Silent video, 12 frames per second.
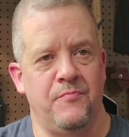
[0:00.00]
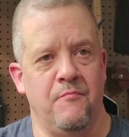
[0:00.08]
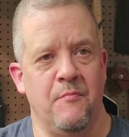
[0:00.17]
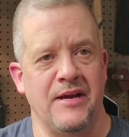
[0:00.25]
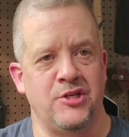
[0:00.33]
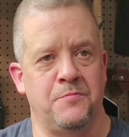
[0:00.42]

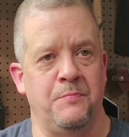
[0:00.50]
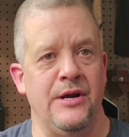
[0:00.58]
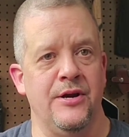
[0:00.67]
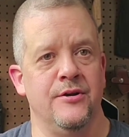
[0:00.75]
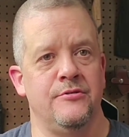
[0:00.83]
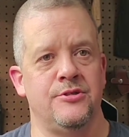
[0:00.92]
make
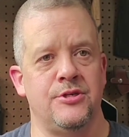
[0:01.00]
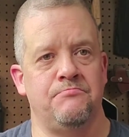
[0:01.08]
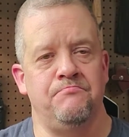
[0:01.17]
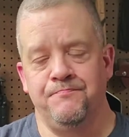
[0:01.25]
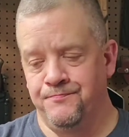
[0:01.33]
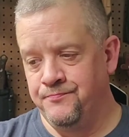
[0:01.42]
spears,
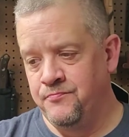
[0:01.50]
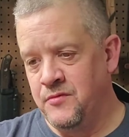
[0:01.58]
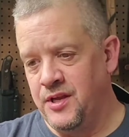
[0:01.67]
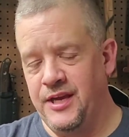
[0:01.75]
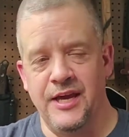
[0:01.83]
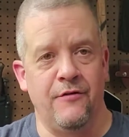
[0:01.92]

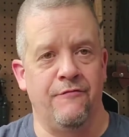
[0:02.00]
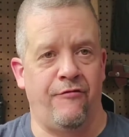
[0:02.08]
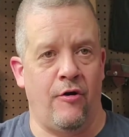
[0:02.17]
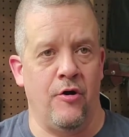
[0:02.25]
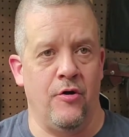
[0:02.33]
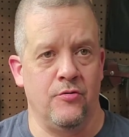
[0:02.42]
gig
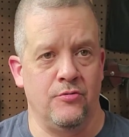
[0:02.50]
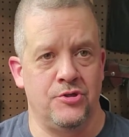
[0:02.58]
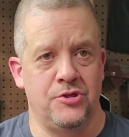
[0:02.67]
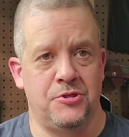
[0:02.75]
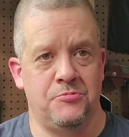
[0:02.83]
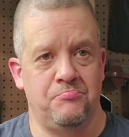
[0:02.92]

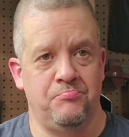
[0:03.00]
frogs,